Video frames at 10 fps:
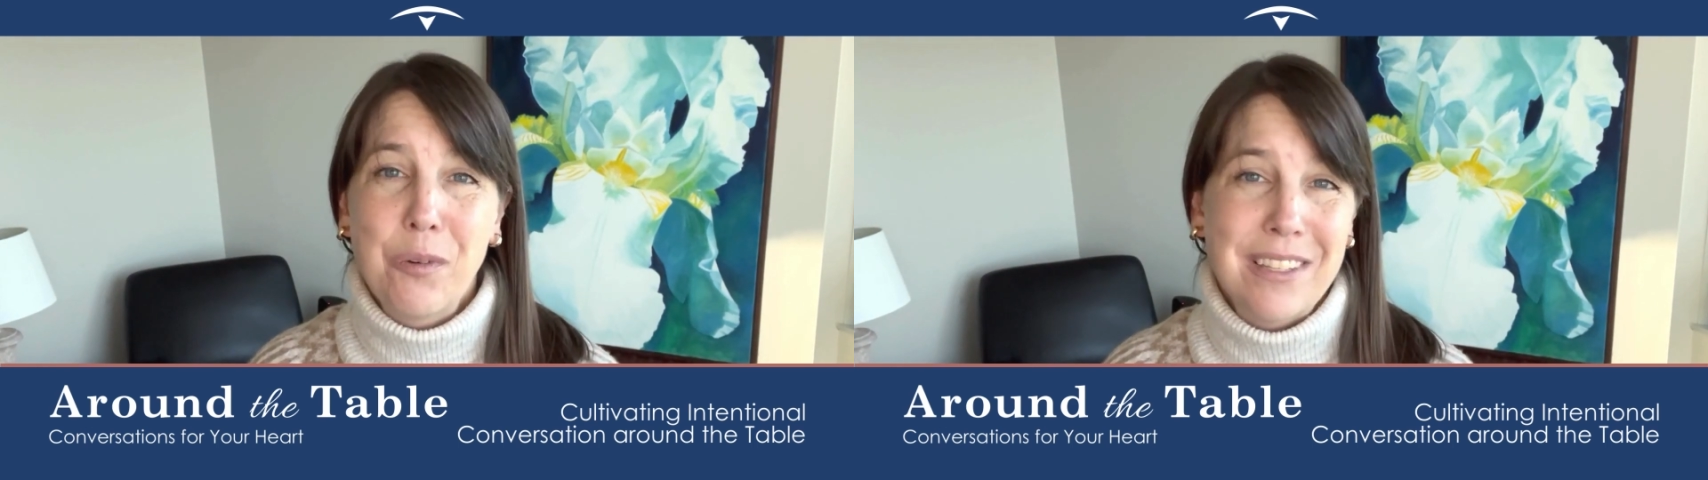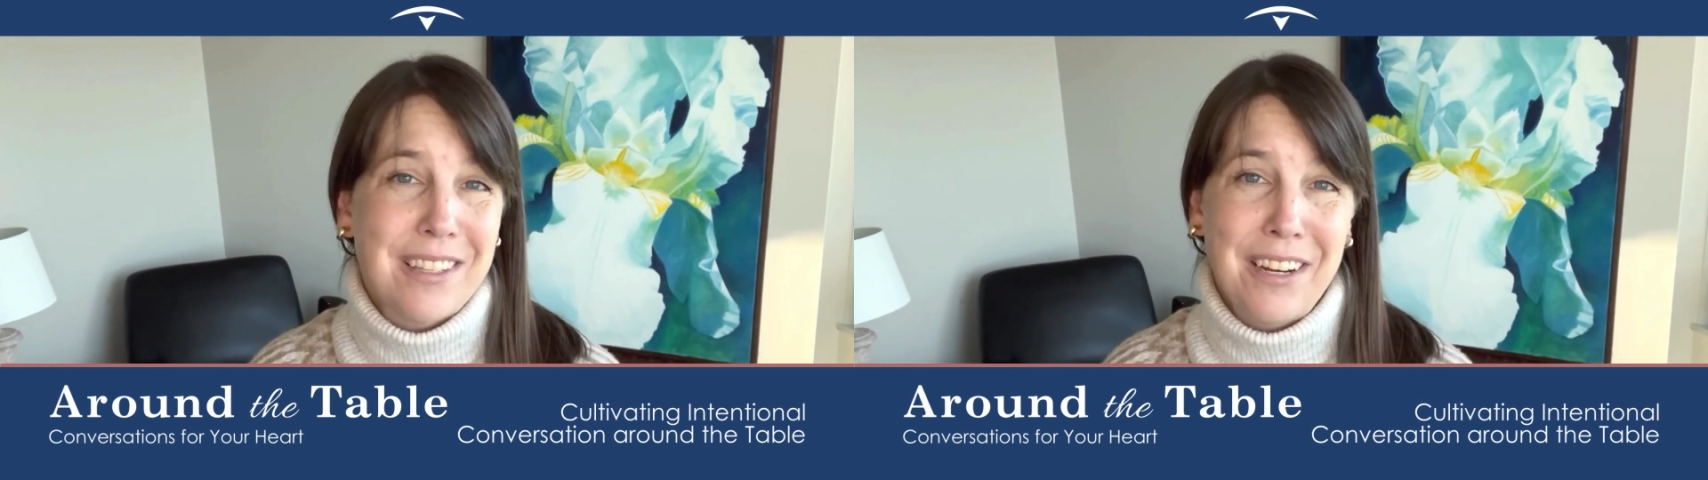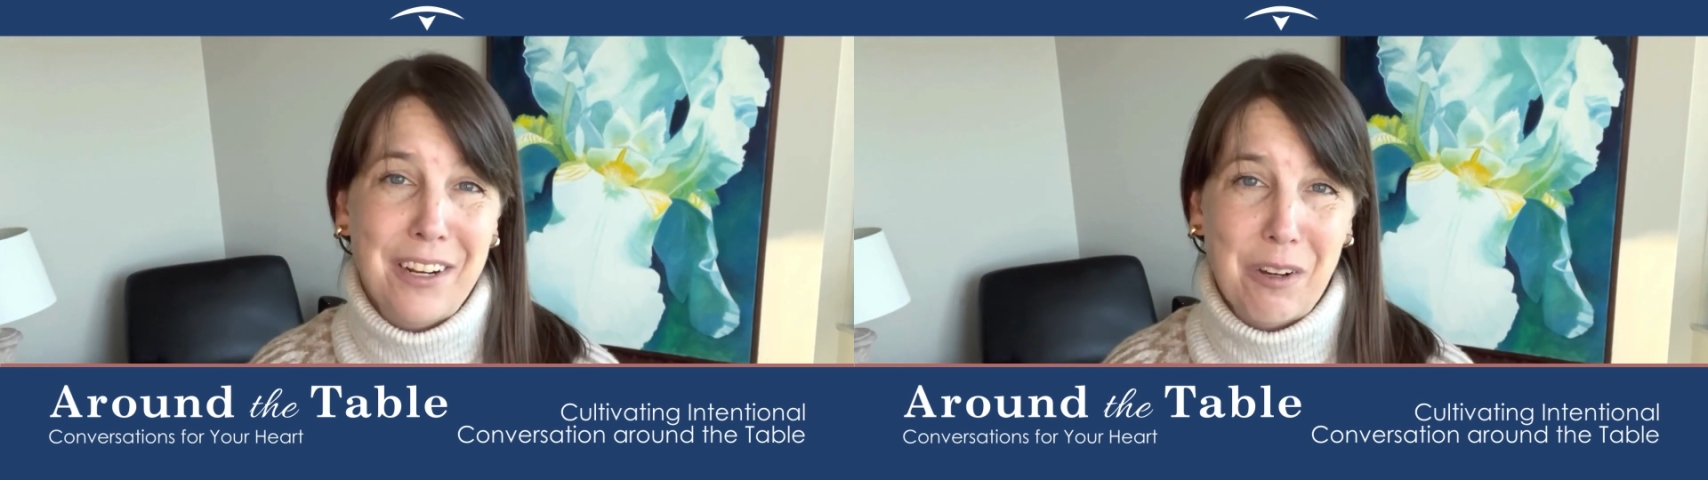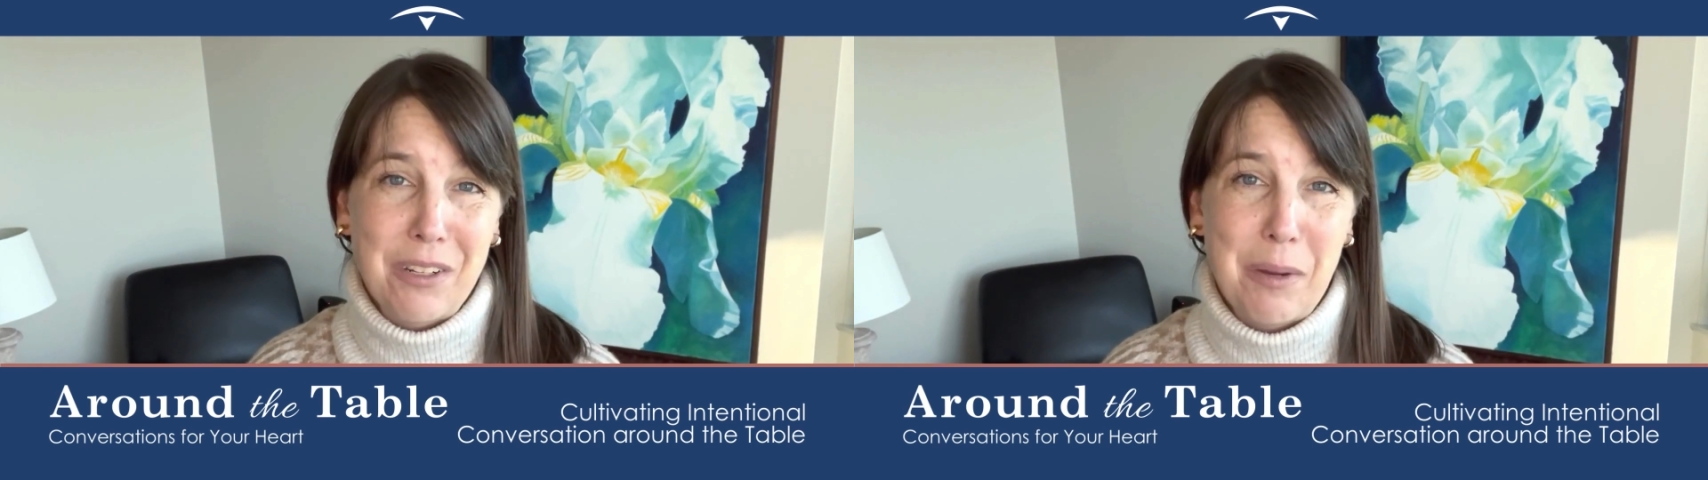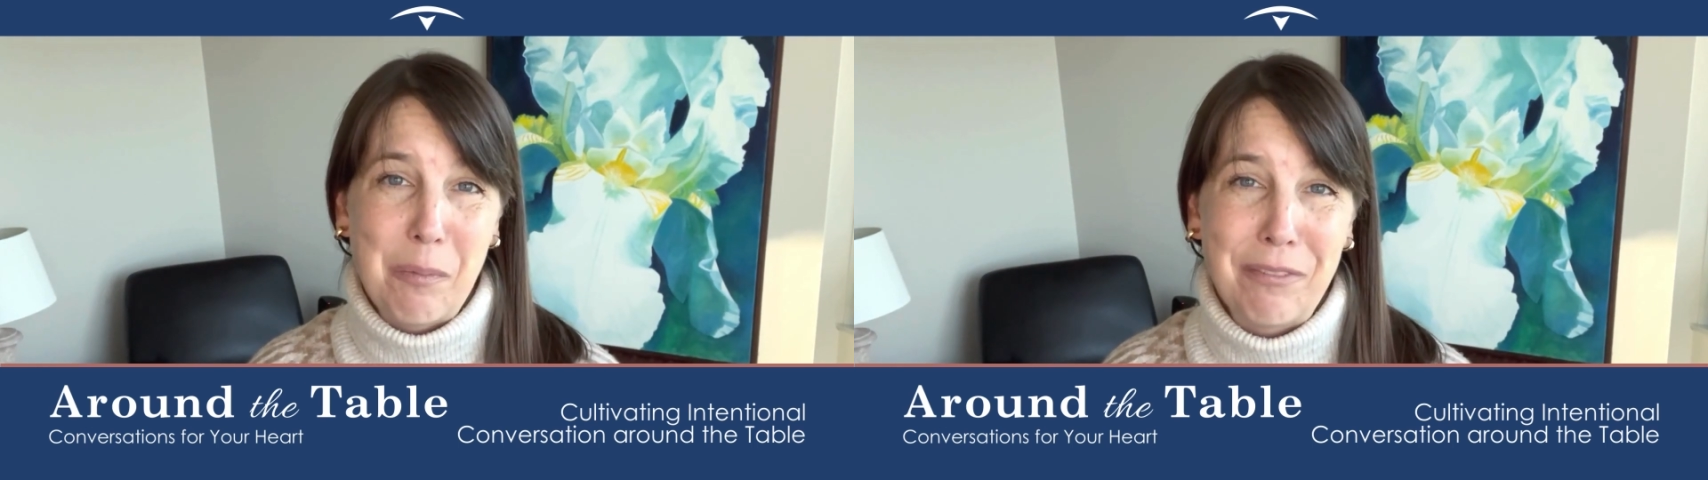is sitting at our
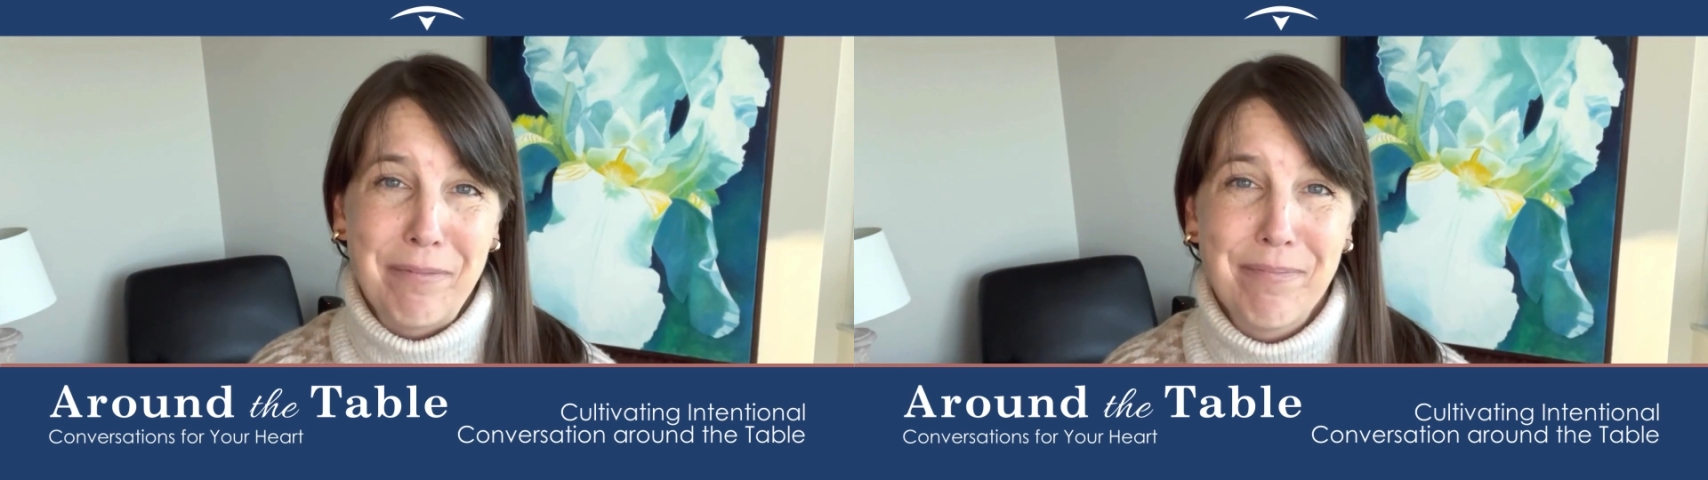table?